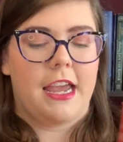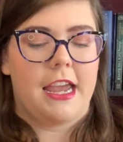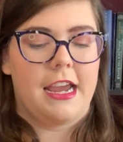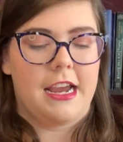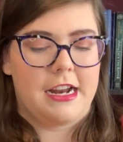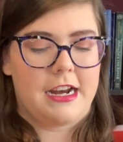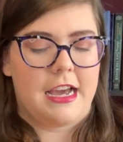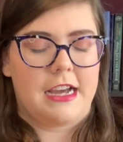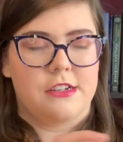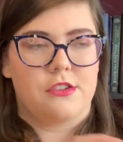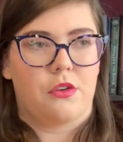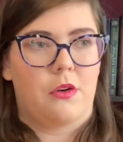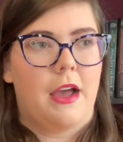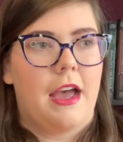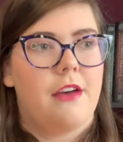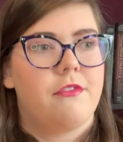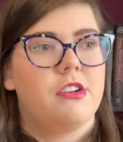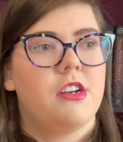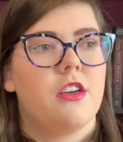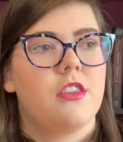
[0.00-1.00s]
and I don't
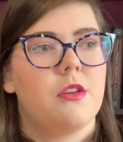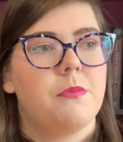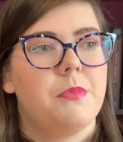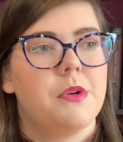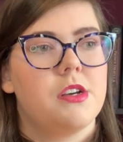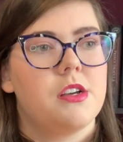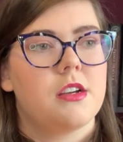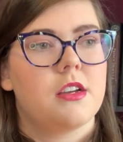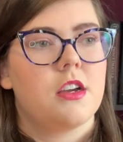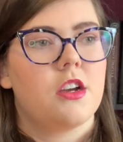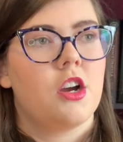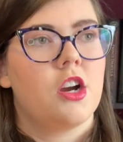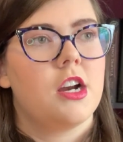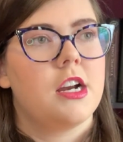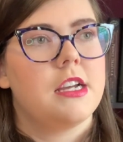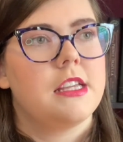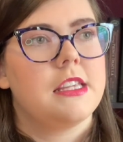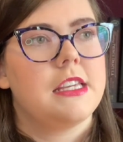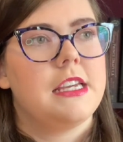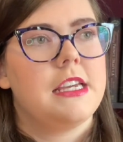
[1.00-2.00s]
have another book
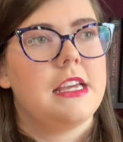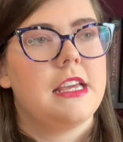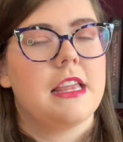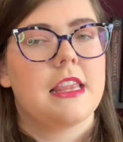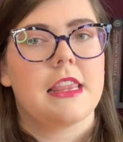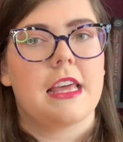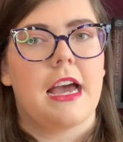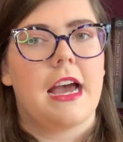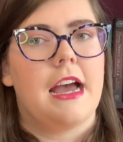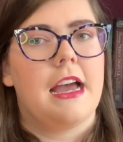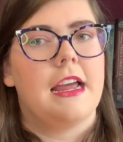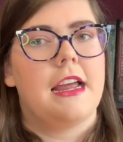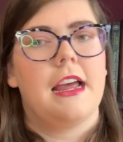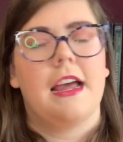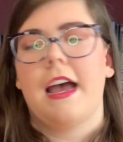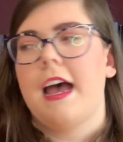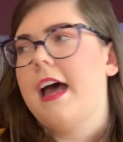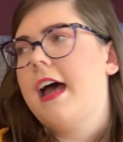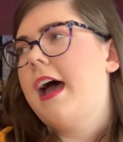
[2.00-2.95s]
currently that